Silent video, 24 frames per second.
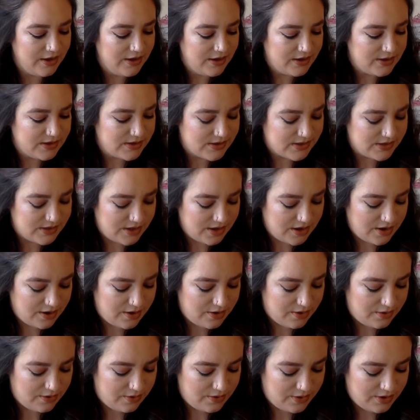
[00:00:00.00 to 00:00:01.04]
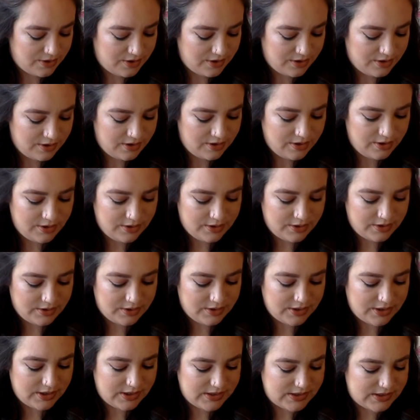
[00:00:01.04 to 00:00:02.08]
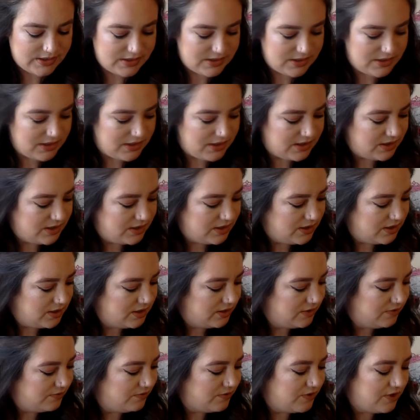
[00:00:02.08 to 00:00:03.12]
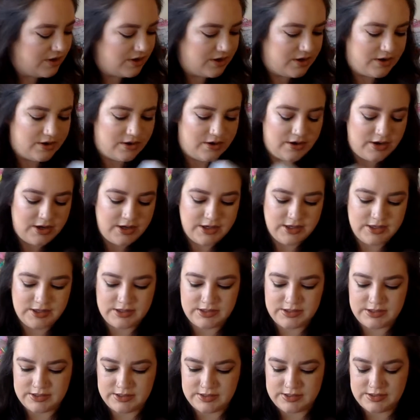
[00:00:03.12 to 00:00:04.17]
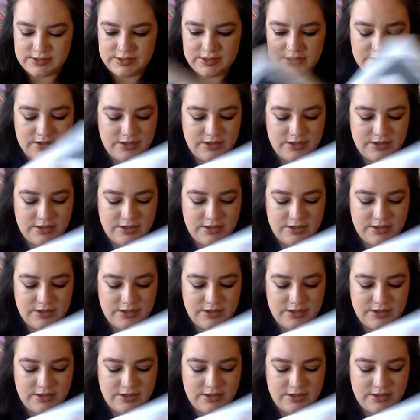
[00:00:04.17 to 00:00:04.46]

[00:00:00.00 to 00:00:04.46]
So let's see. There is